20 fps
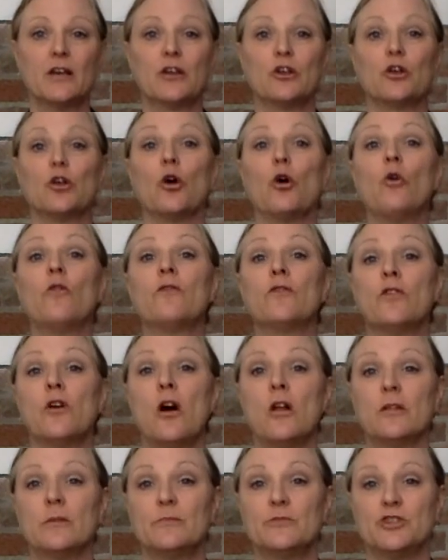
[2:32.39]
your
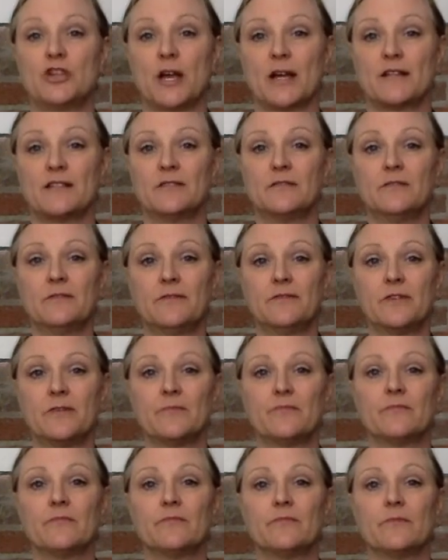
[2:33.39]
overall objective,
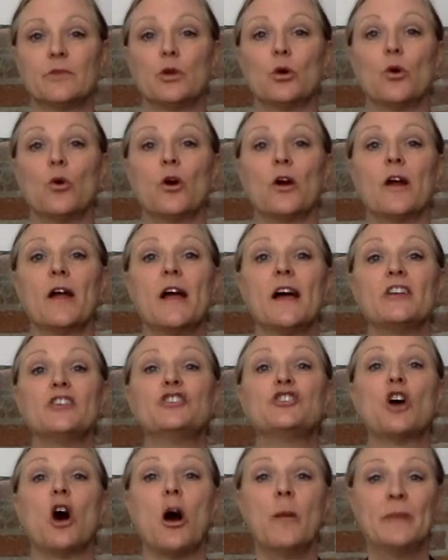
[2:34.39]
your
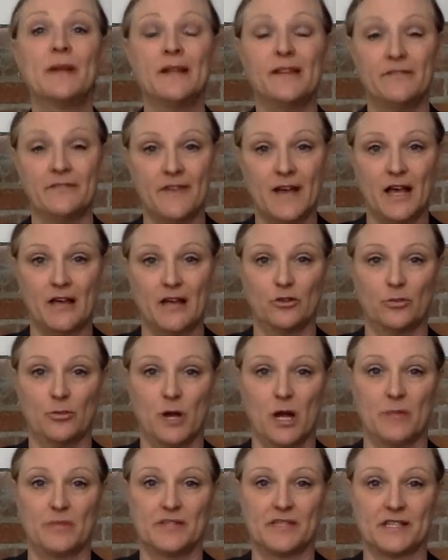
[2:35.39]
dominant value
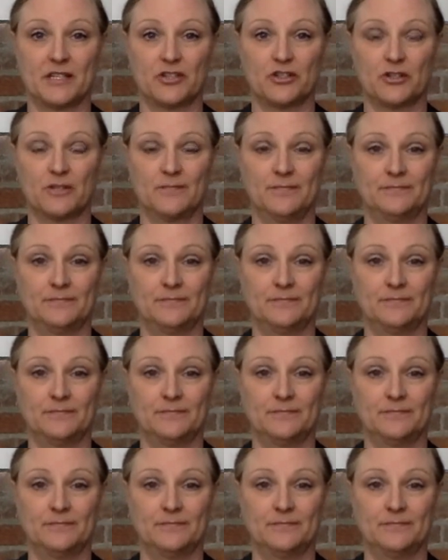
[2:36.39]
proposition.